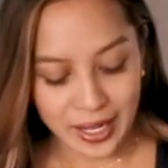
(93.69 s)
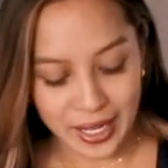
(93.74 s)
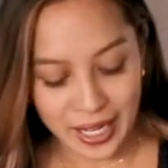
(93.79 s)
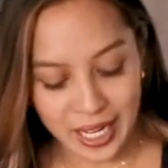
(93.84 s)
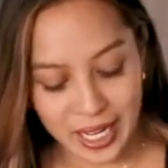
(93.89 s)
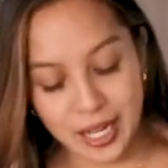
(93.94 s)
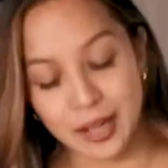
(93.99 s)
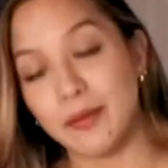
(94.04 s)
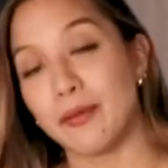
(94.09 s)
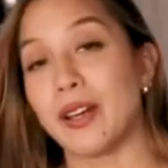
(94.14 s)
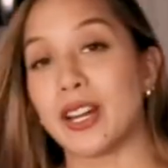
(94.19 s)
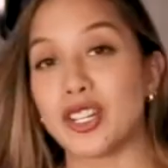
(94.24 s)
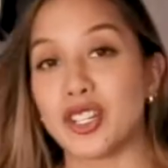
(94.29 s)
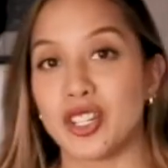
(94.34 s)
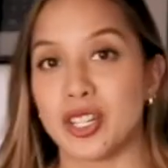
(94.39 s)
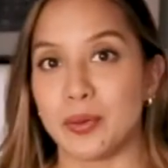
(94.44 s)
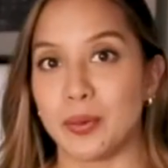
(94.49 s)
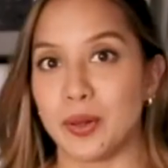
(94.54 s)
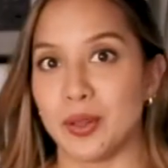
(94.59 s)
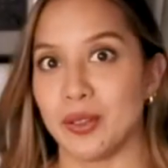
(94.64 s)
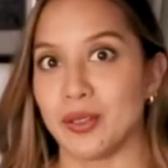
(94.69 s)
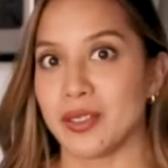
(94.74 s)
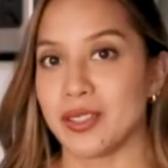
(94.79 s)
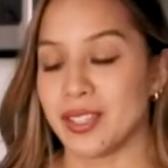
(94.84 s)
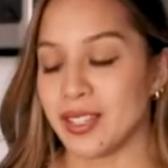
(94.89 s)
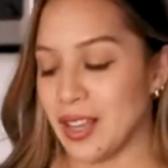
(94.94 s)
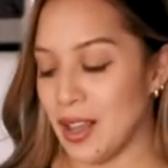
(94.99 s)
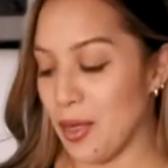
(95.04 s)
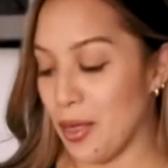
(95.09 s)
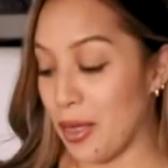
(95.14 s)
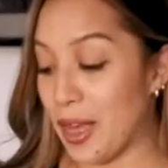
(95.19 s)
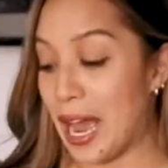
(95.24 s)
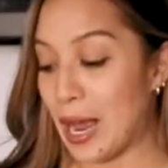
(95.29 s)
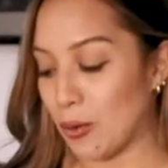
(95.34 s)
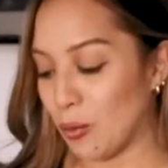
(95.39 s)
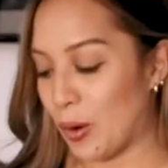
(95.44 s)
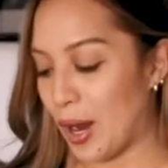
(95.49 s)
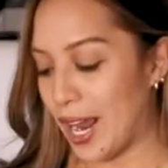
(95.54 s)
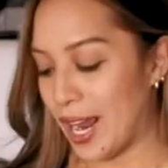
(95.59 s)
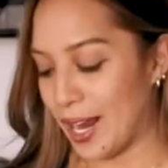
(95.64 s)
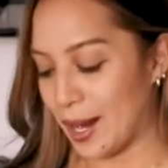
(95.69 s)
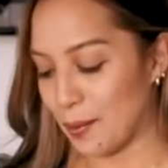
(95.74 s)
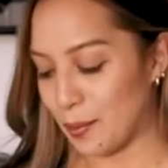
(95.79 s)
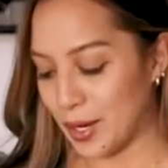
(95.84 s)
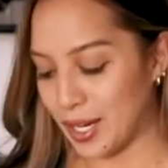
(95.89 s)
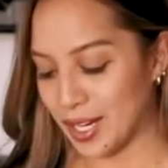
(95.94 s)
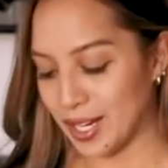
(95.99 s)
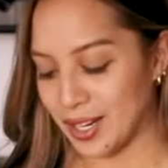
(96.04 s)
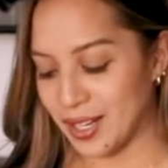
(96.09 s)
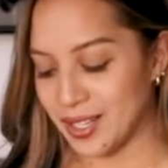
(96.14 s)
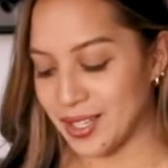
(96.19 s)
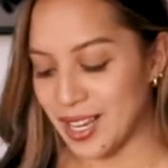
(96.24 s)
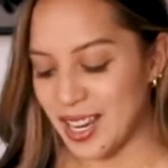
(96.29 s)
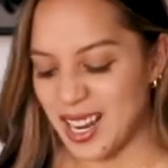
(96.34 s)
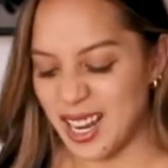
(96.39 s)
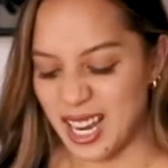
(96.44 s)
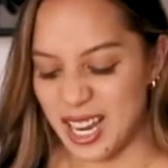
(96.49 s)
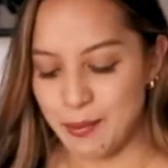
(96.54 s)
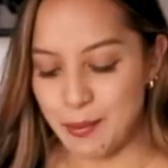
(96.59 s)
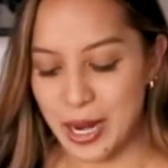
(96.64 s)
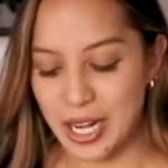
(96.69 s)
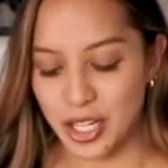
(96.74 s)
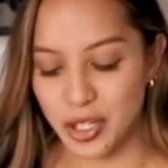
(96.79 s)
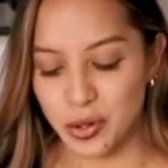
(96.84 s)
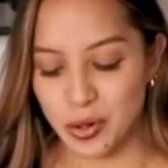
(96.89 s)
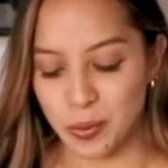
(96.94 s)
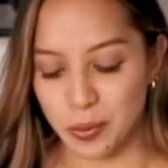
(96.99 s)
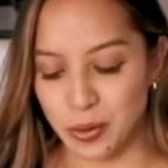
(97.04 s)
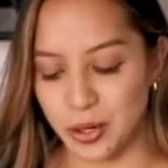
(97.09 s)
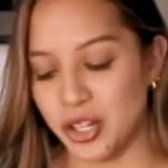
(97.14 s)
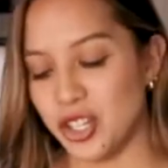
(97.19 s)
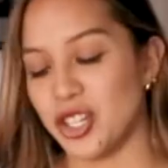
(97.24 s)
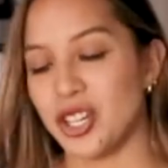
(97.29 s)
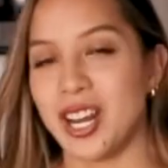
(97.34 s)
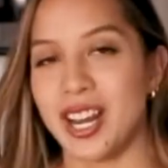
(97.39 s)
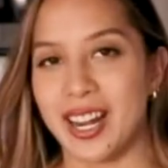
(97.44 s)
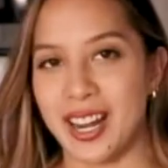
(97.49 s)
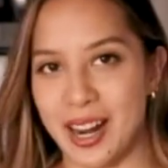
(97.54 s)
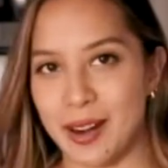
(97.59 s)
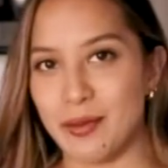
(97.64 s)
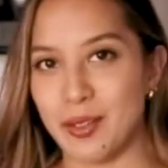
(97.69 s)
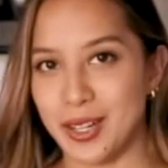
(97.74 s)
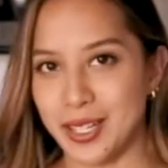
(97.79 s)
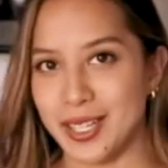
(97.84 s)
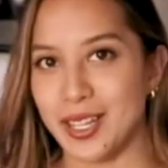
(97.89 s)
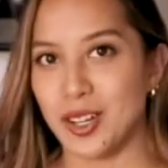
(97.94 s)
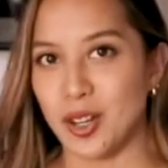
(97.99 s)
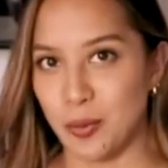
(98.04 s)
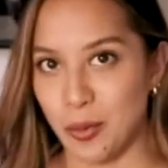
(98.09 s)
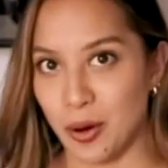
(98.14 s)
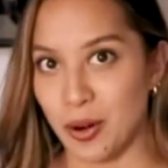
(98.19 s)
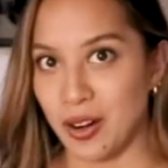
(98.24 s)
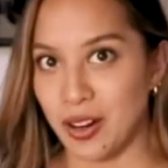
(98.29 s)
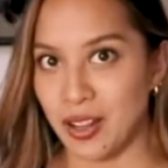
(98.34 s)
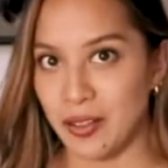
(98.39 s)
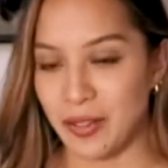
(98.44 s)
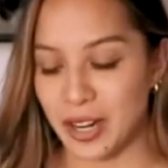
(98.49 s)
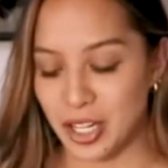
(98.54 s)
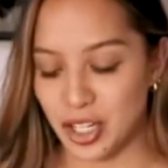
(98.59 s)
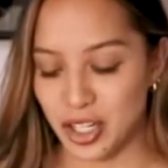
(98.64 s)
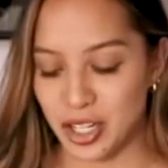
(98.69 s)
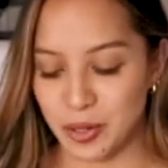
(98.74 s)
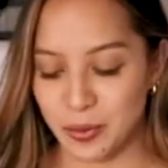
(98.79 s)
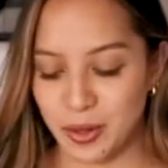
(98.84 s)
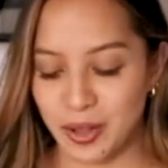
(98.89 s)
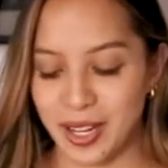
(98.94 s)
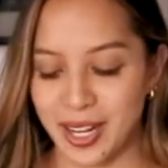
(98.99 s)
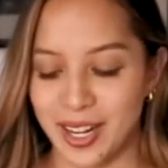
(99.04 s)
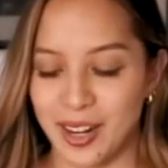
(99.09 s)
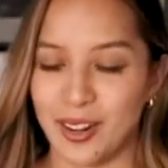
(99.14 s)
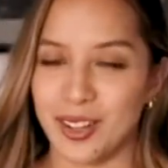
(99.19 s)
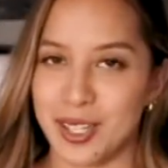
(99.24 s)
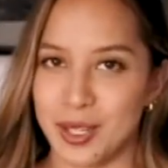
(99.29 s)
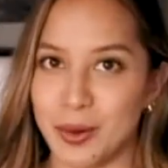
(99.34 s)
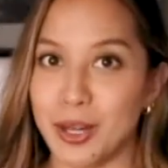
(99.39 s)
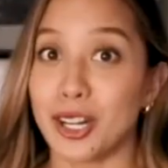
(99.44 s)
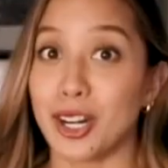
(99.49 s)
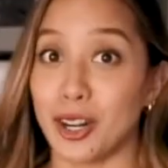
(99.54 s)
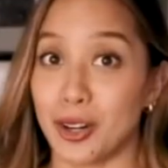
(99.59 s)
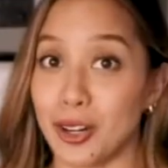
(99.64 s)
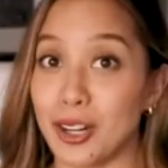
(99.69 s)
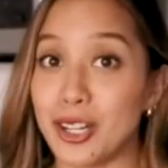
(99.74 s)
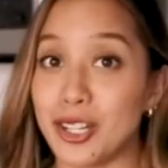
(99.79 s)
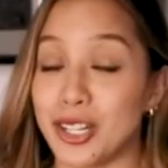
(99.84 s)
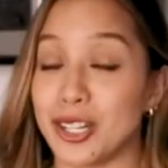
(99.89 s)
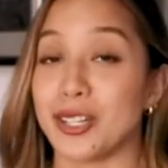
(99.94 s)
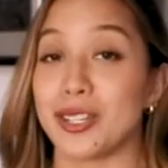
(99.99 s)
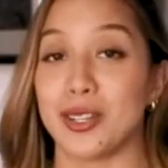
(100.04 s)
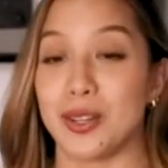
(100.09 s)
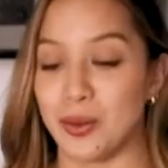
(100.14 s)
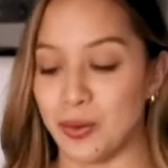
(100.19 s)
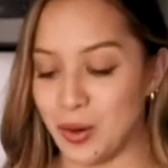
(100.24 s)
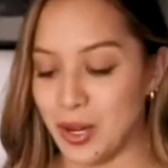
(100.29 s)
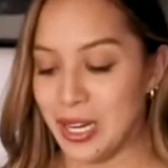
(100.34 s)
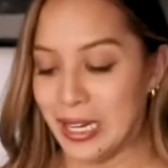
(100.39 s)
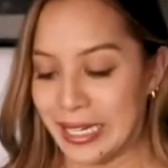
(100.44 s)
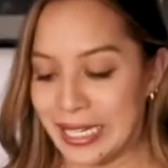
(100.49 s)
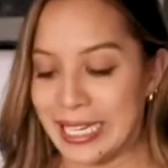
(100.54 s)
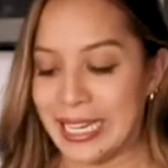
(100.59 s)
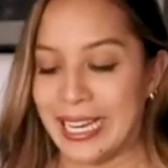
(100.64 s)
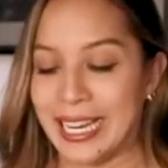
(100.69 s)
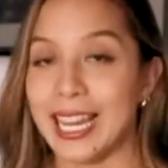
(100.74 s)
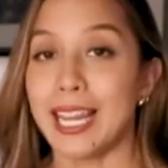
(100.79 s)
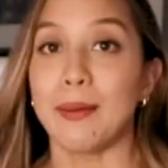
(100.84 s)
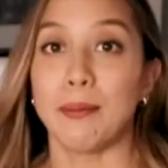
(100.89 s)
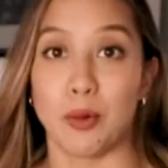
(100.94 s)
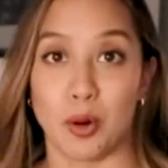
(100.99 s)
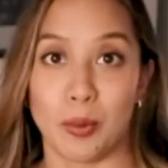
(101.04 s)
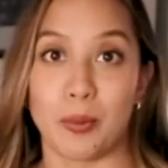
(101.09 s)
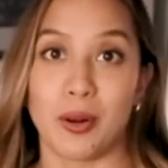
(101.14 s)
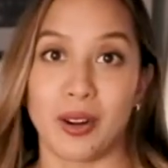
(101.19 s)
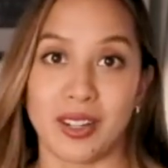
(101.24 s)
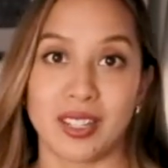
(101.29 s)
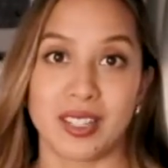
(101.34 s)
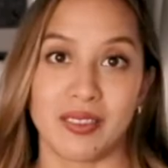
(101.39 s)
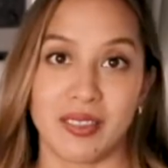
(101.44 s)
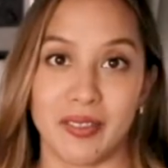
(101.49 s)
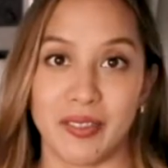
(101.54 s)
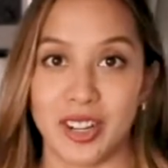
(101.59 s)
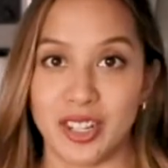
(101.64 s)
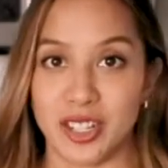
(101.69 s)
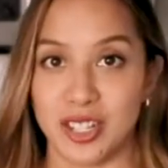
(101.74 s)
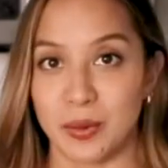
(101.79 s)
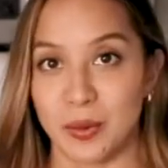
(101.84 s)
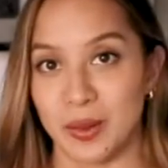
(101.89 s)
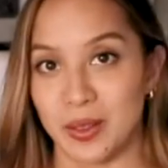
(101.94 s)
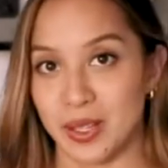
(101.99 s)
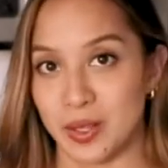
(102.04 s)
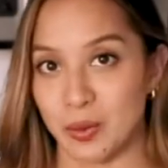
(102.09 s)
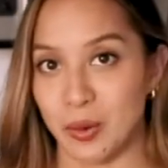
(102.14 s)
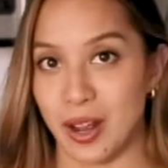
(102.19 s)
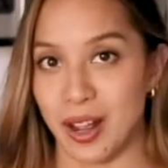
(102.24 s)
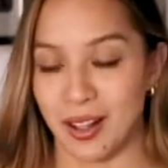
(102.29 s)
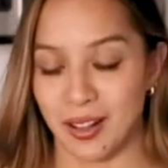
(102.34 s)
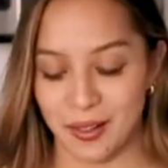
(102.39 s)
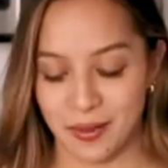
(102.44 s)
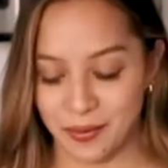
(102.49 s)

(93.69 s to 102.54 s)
eating vegetables that way, because it makes you appreciate every single part of the vegetable, and it also encourages you to eat more parts of the vegetable as well.